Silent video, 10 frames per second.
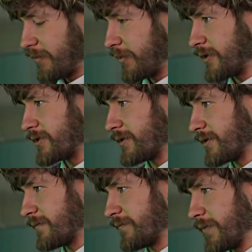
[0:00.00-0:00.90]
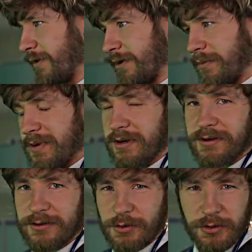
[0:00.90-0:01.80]
patient. You come
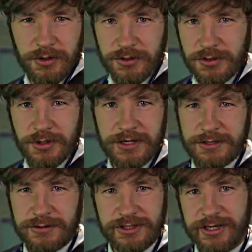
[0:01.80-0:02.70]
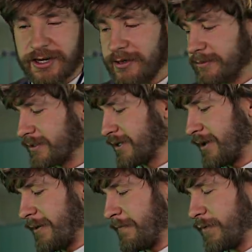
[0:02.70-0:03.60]
in, you're good, you get your checkups,
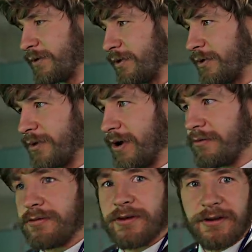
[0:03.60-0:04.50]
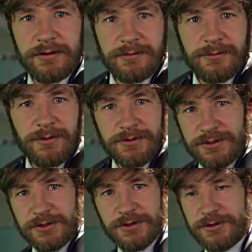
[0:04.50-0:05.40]
you know everything, what
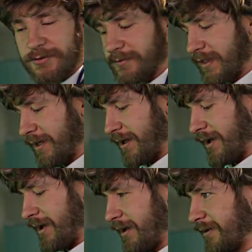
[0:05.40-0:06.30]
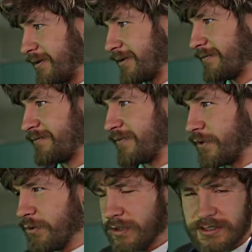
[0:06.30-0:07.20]
to do, and
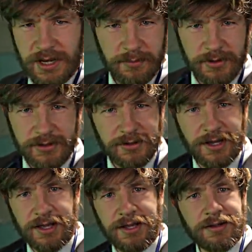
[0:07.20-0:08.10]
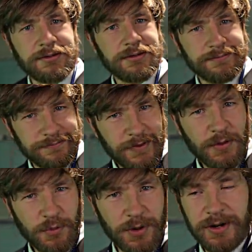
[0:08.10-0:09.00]
you're always happy and
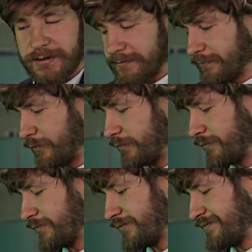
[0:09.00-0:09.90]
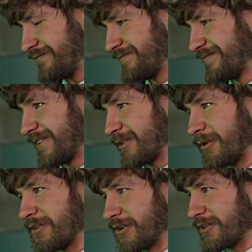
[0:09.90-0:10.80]
willing. So
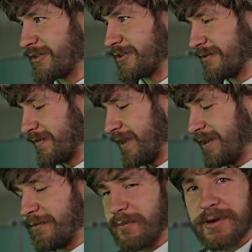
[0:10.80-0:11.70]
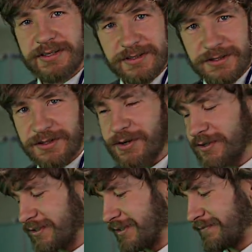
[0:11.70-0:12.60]
I try to do my best as a
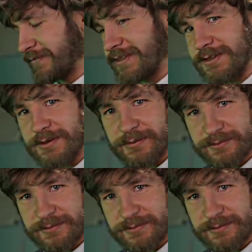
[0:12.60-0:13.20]
doctor to